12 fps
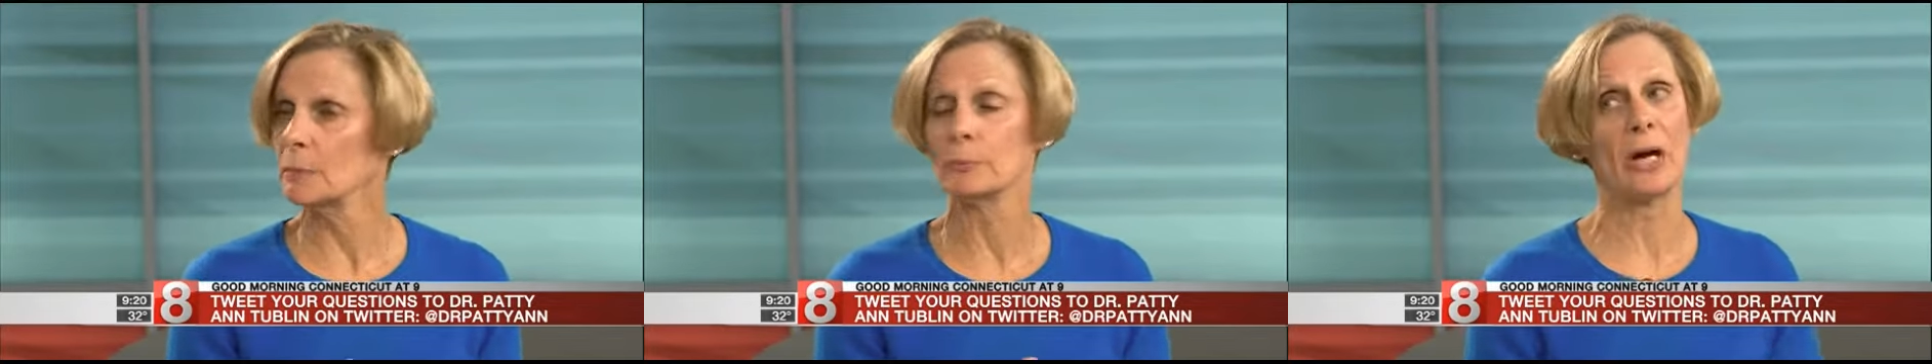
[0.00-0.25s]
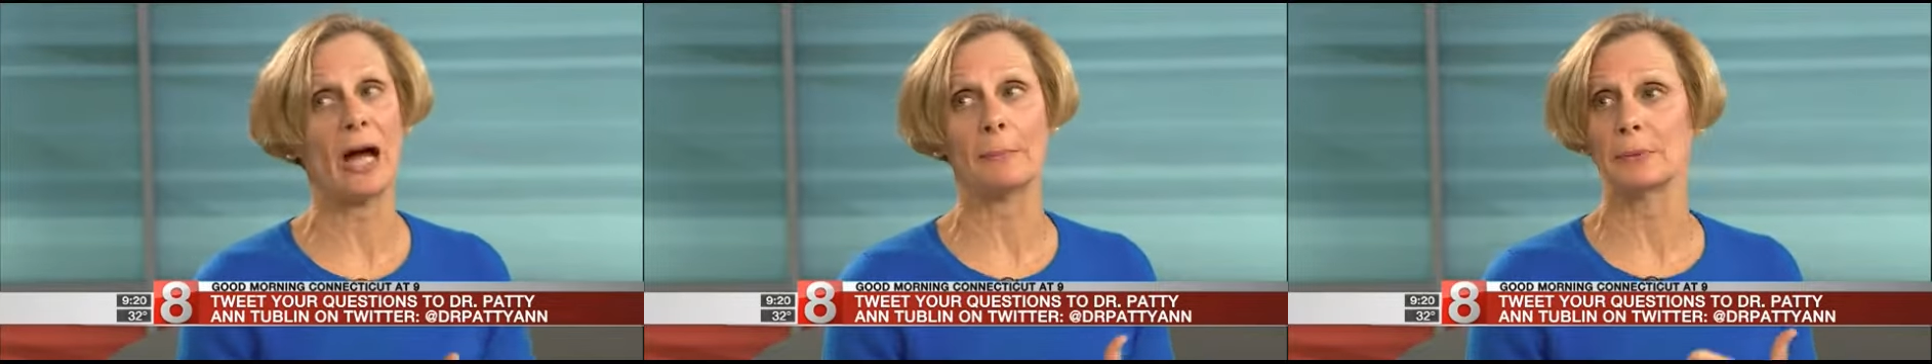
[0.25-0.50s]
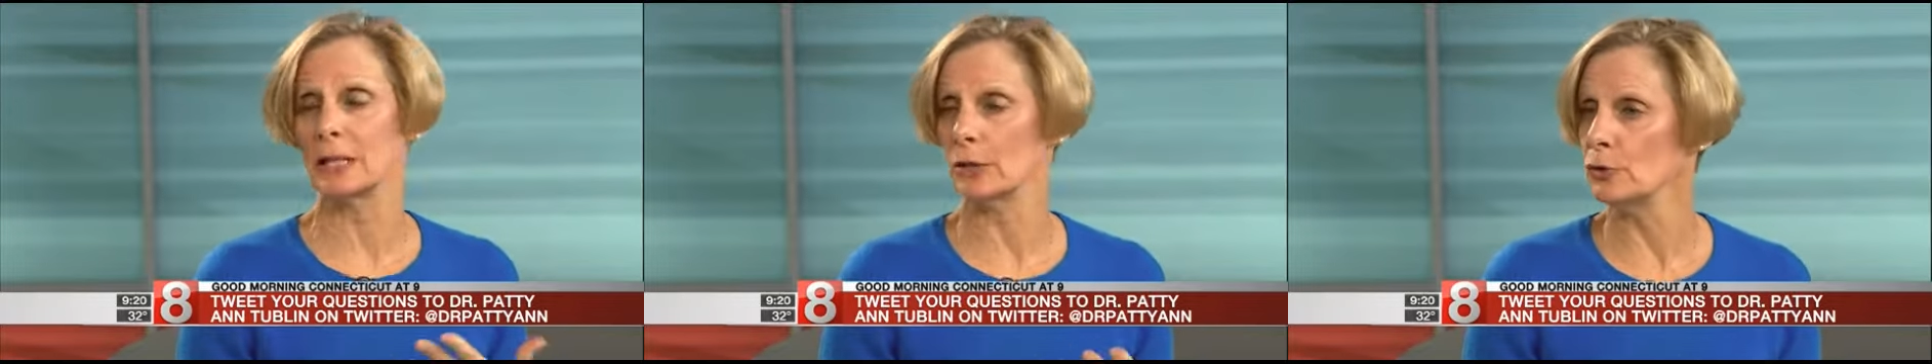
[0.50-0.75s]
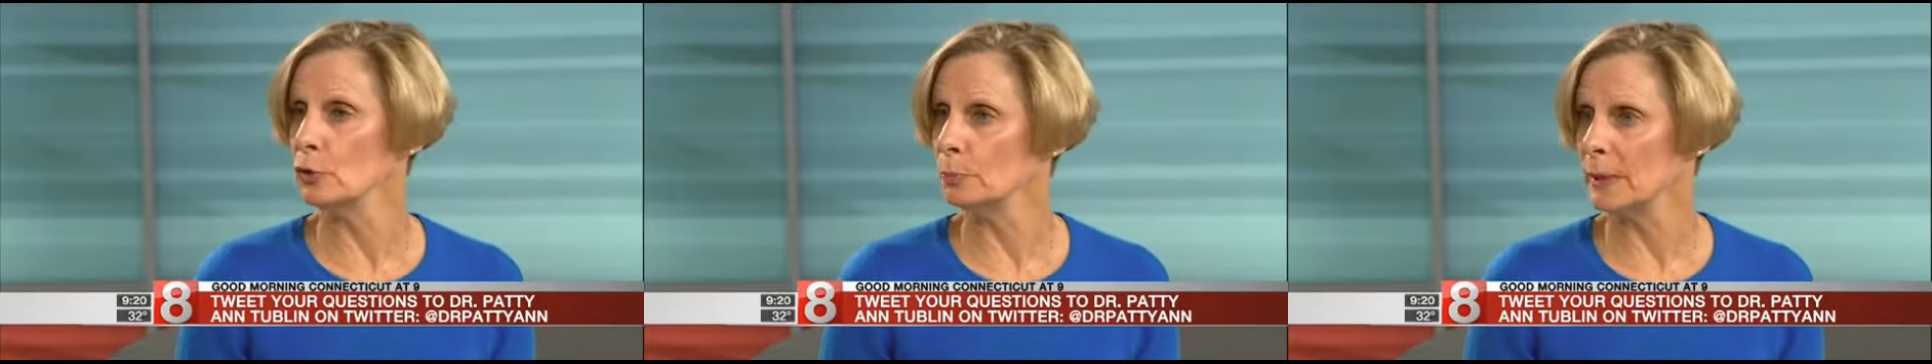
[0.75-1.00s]
perhaps they're
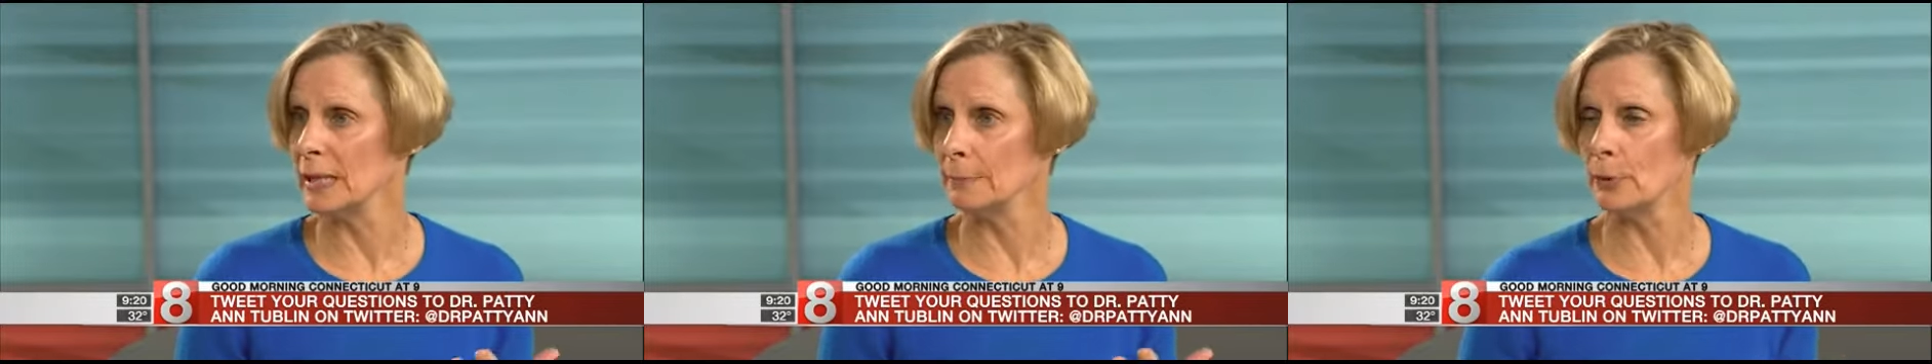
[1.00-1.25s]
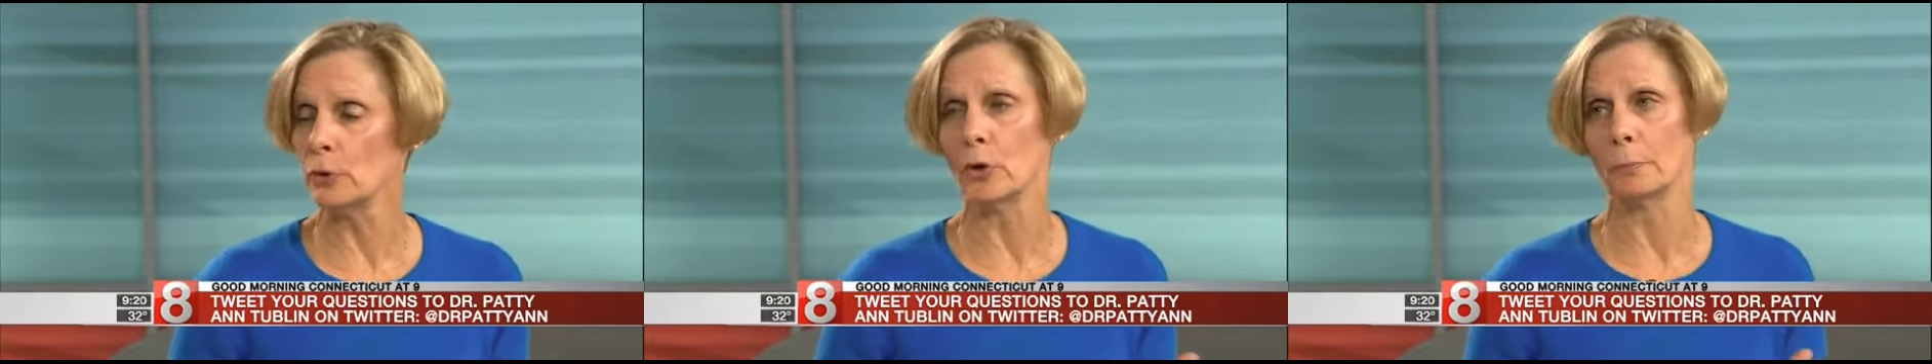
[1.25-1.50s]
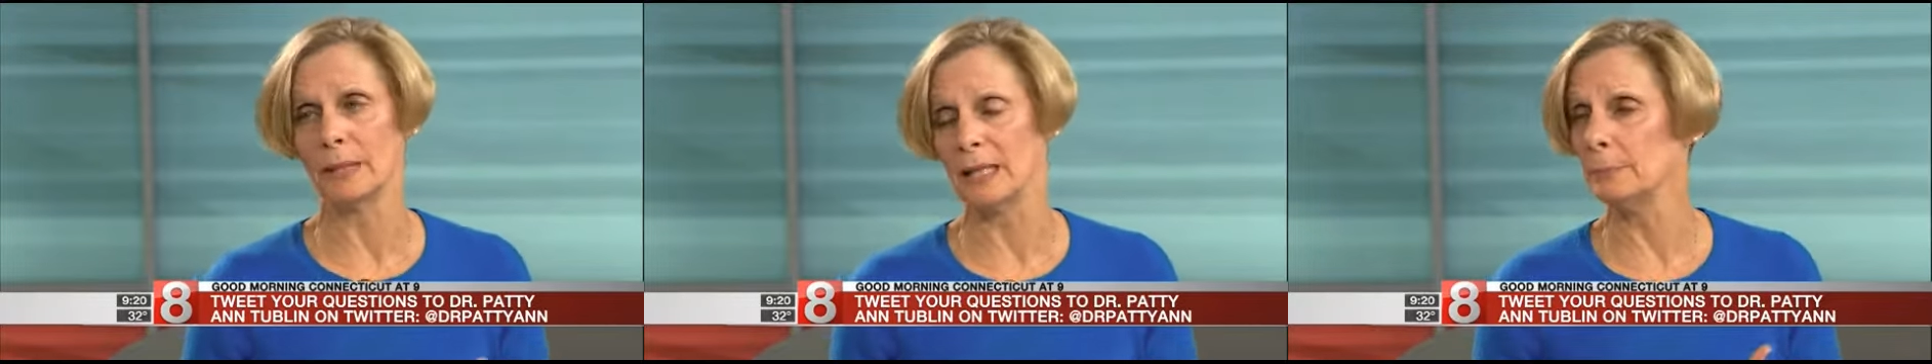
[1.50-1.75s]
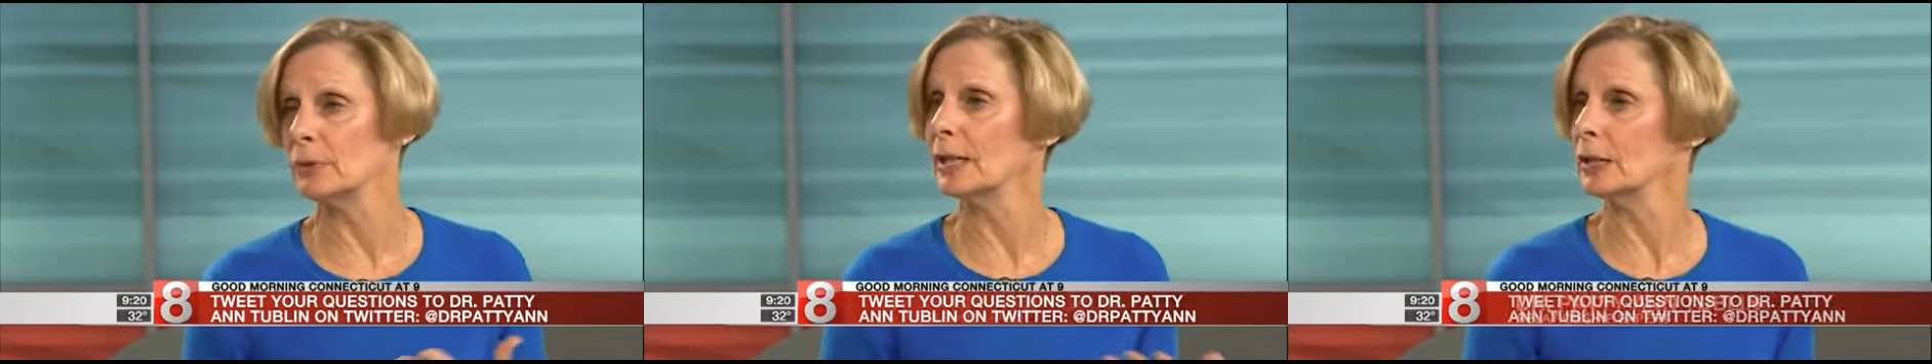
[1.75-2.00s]
new people or
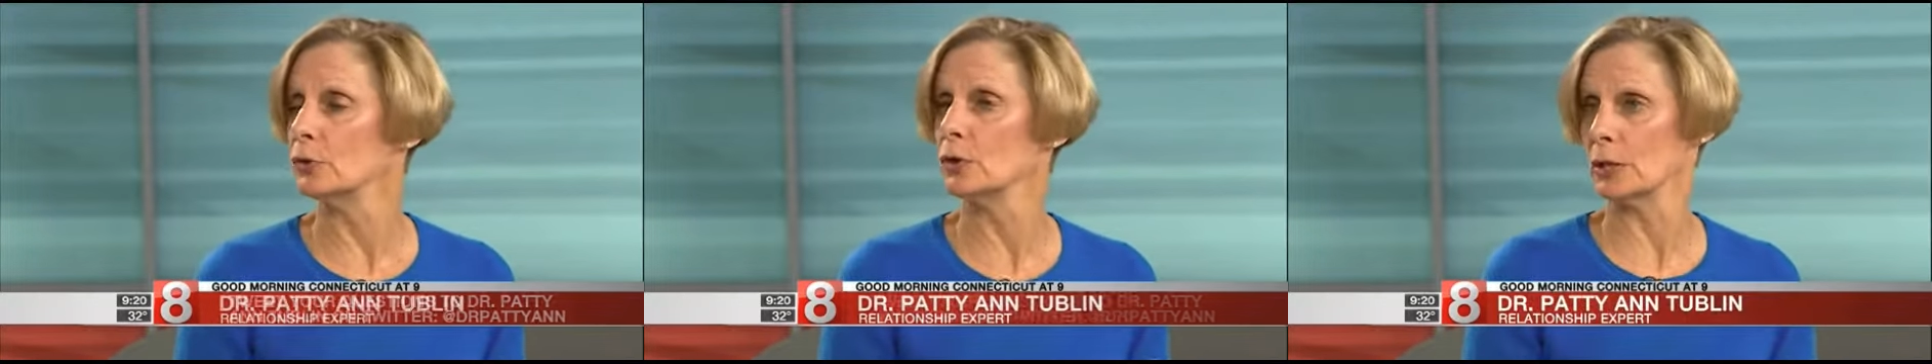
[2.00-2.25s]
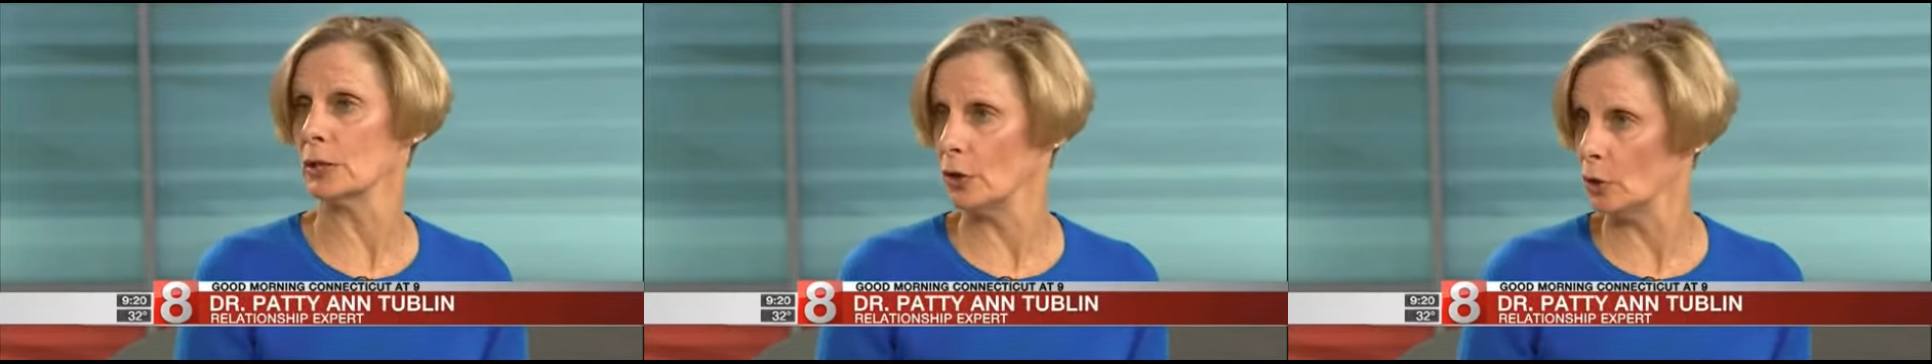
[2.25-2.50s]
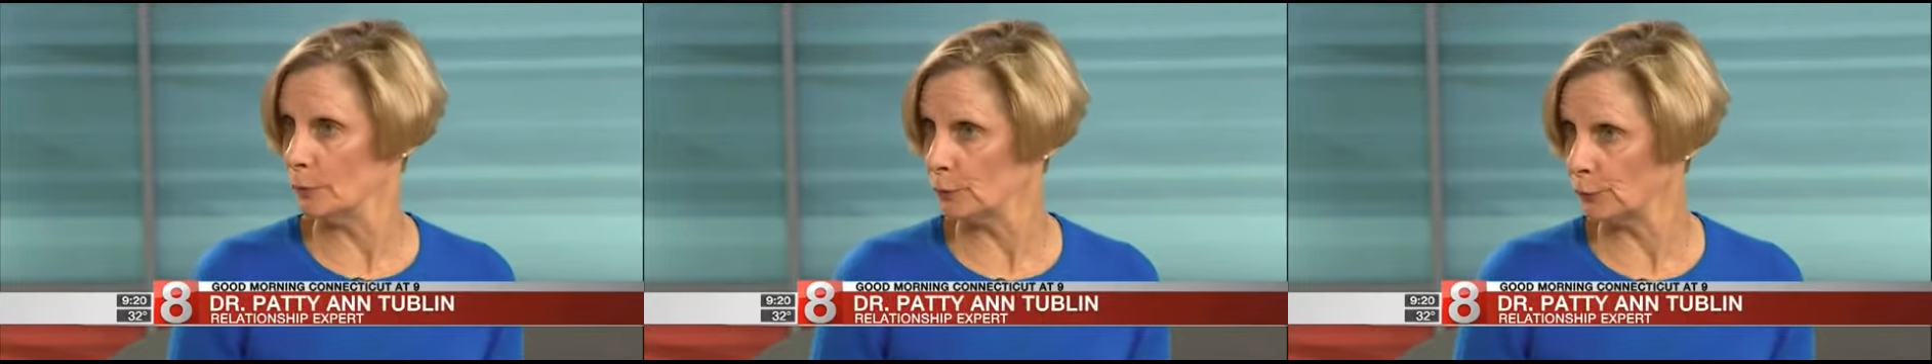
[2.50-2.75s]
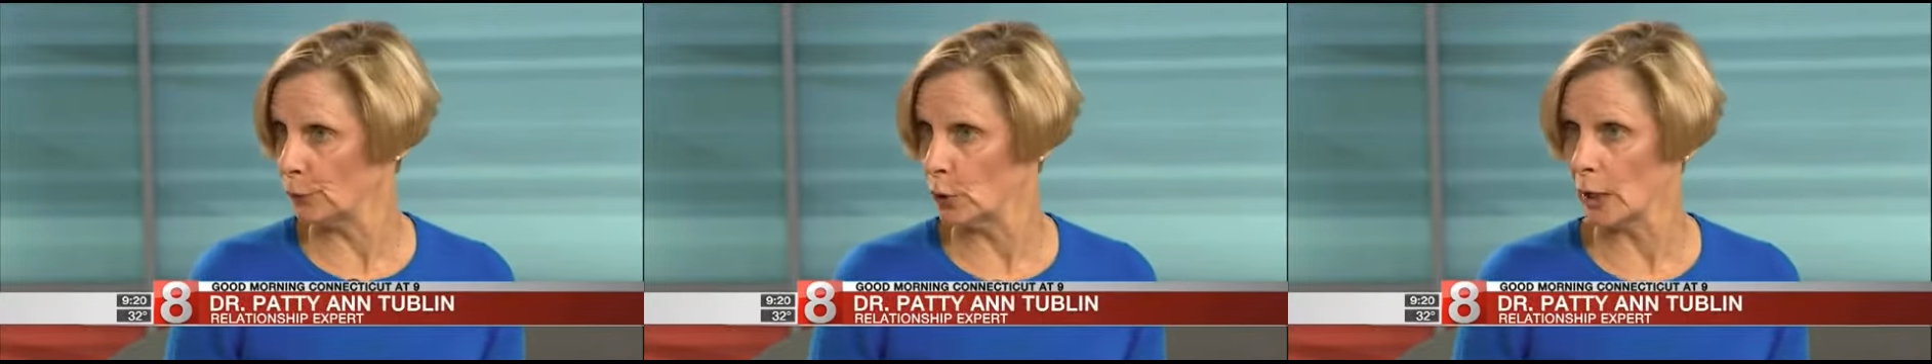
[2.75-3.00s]
people that you didn't know
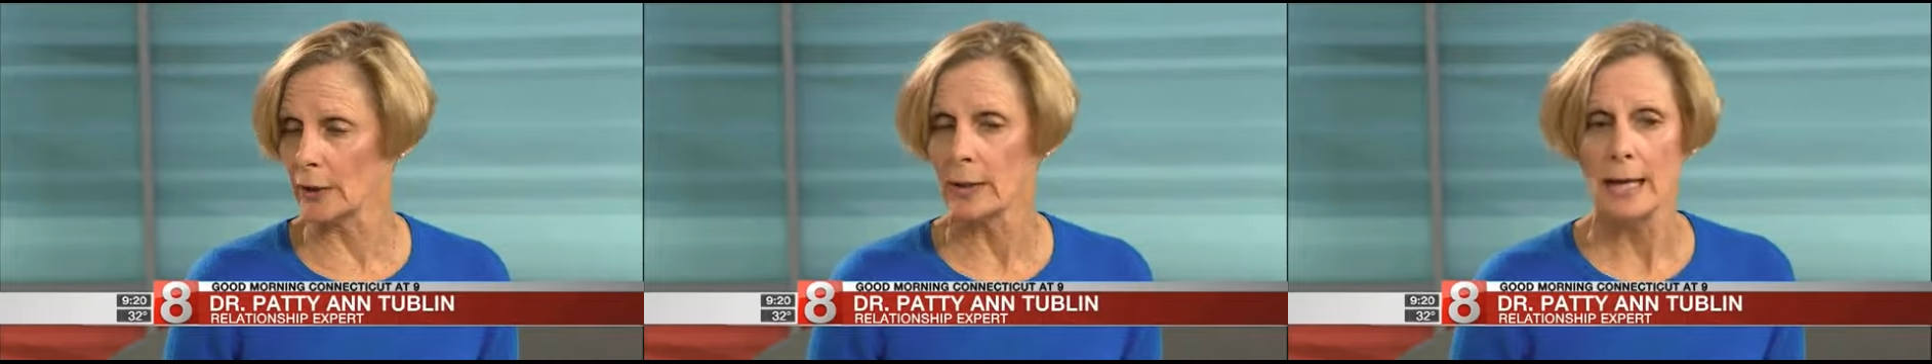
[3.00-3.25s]
before,